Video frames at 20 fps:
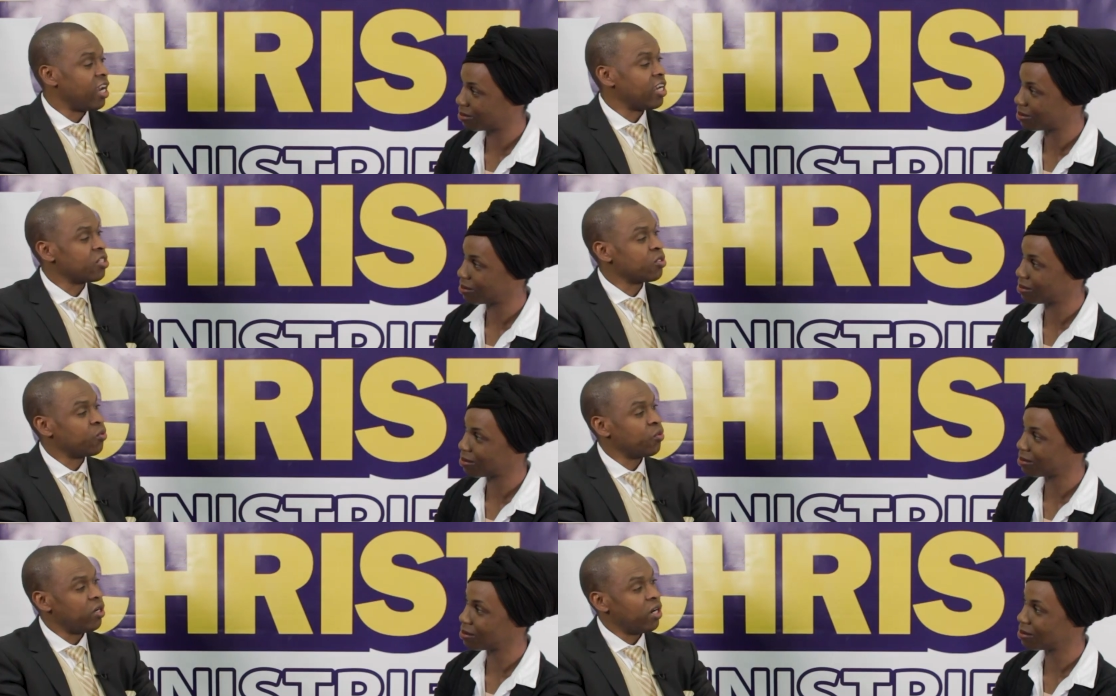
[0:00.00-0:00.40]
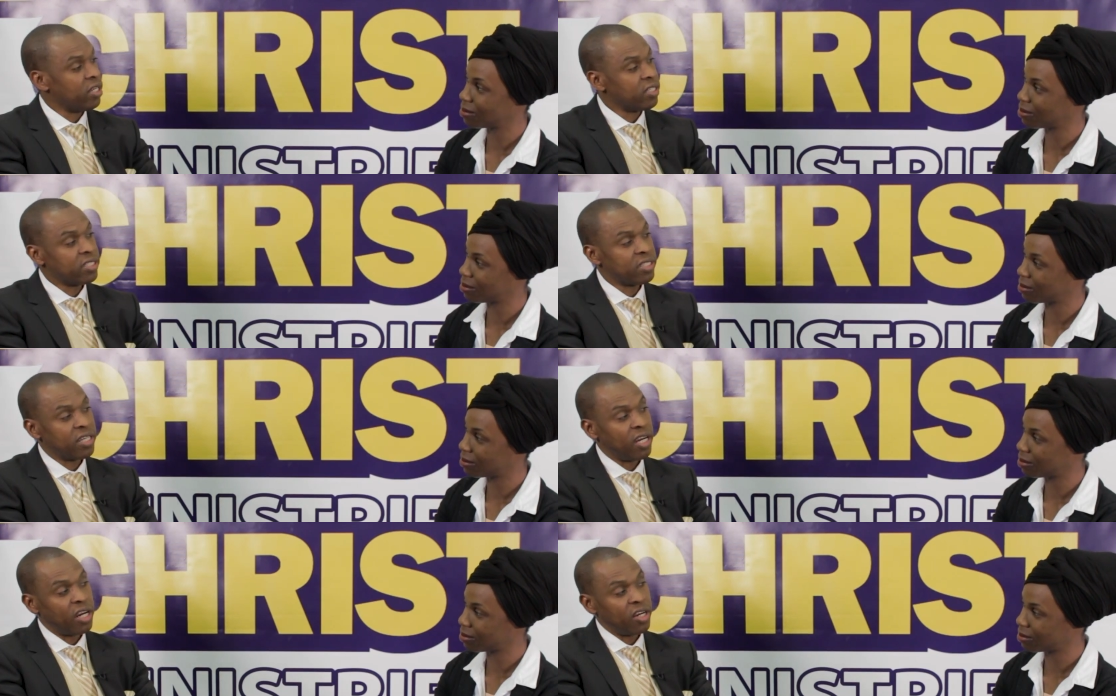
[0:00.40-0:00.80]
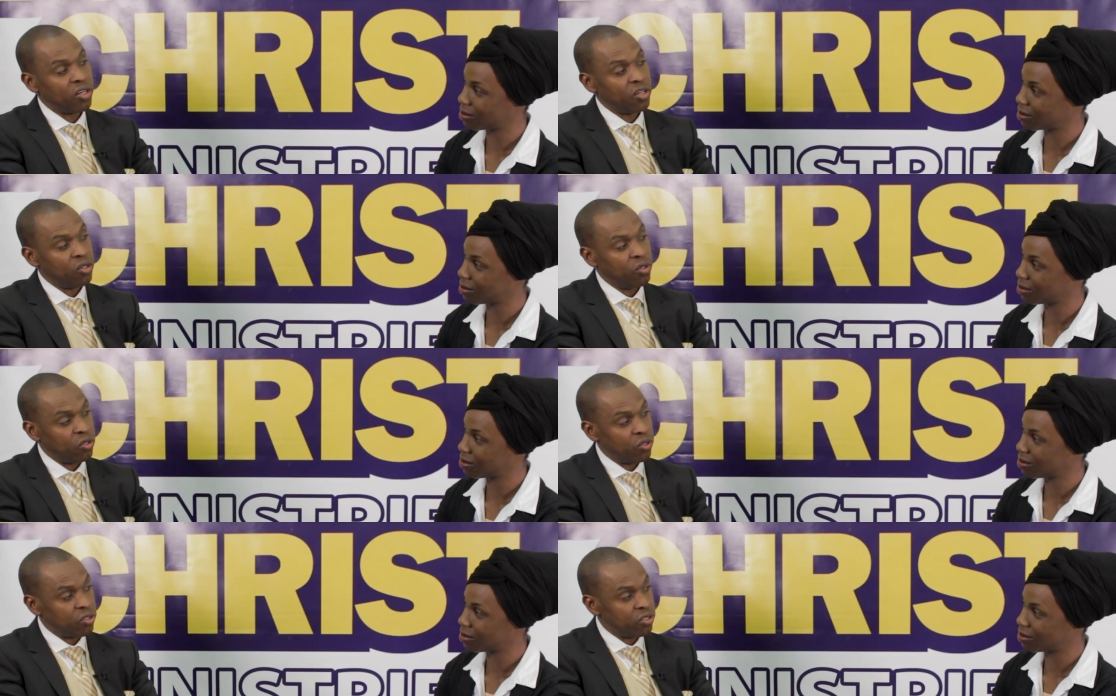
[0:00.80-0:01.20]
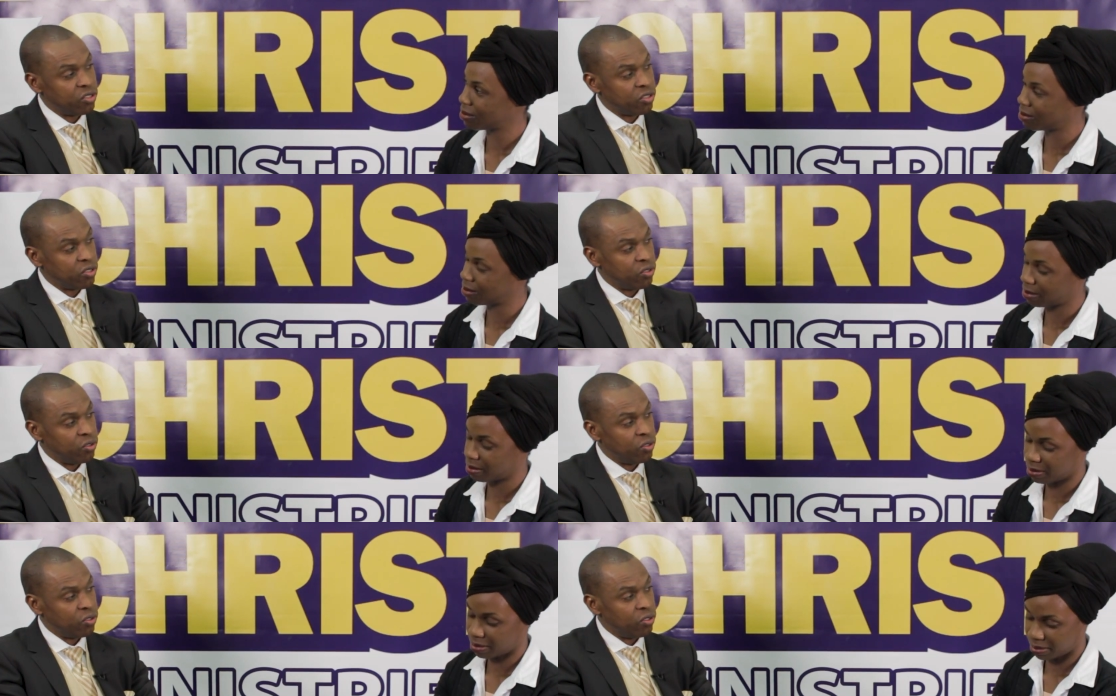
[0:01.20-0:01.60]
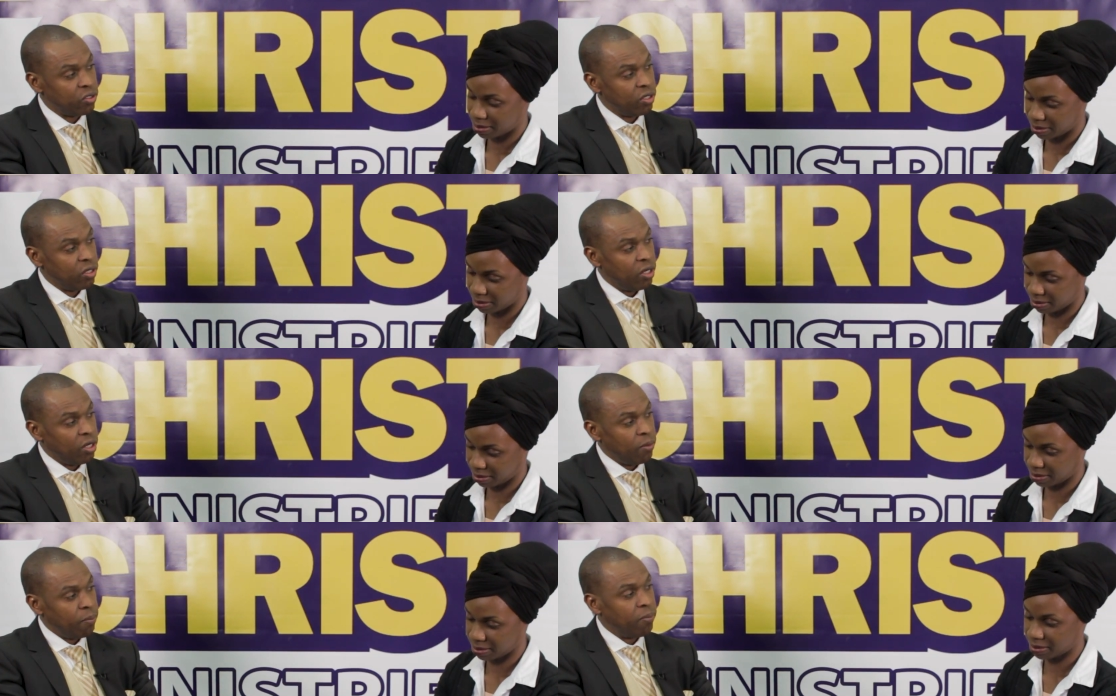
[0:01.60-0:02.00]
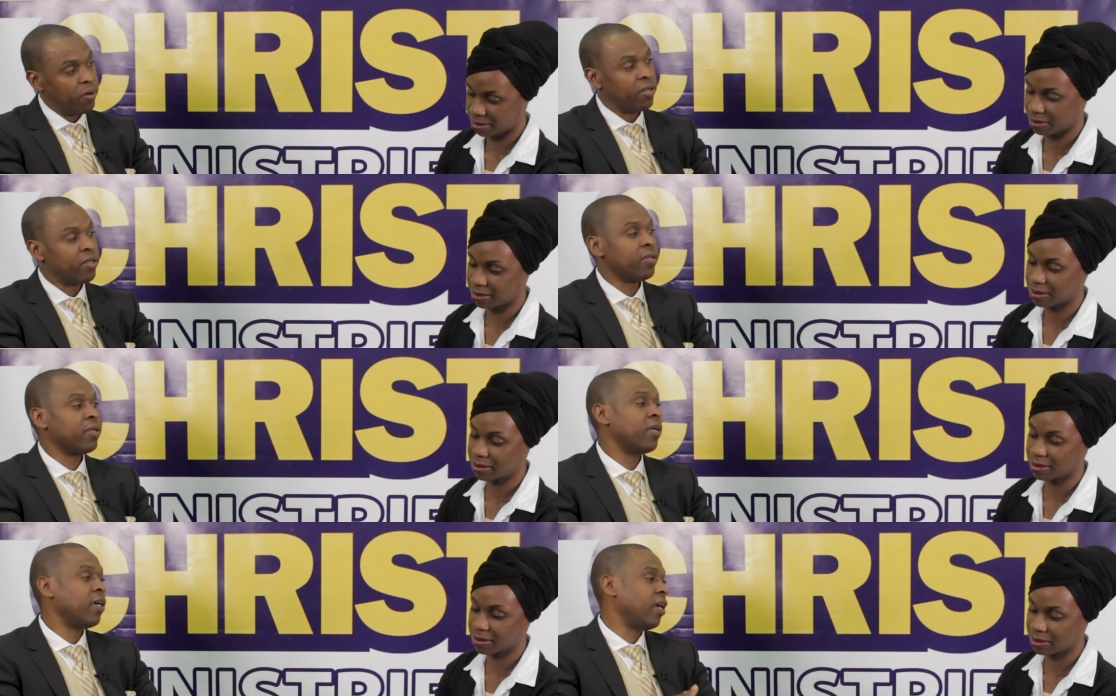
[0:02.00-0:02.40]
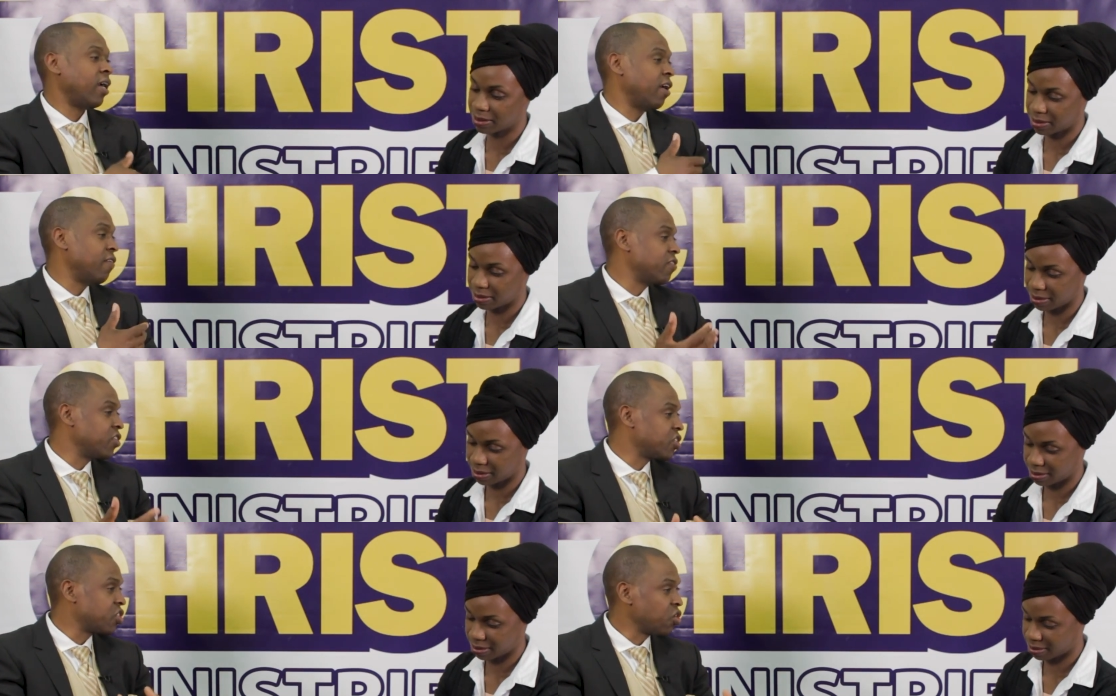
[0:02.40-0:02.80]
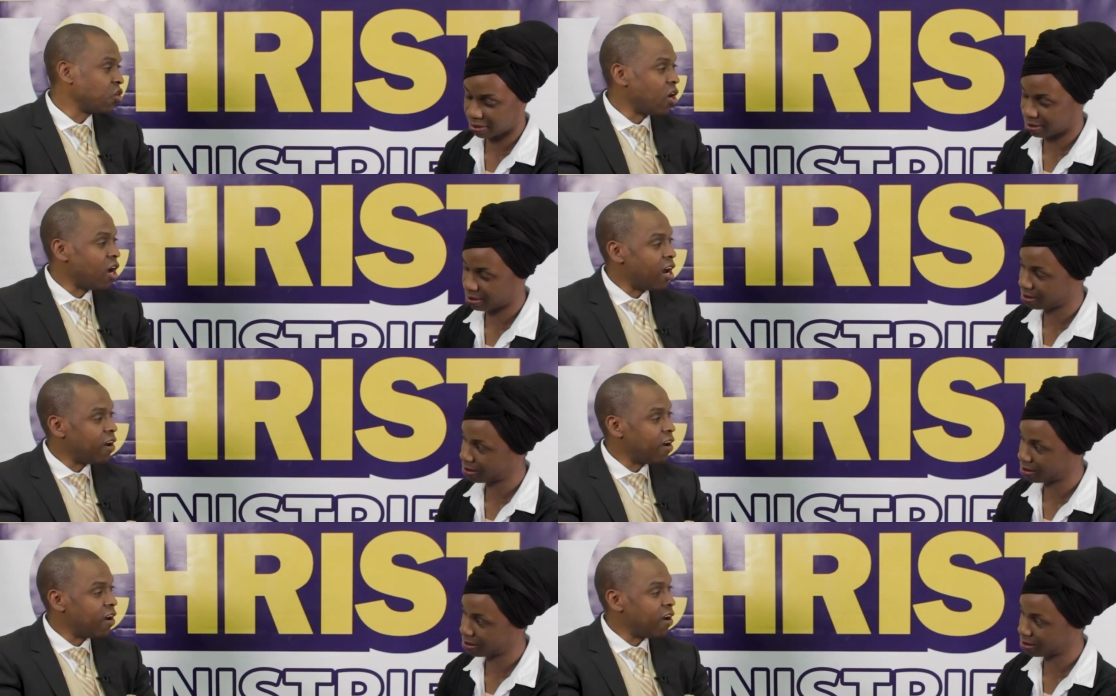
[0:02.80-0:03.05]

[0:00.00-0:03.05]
Speaker 1: that's where I started to go to school. But every so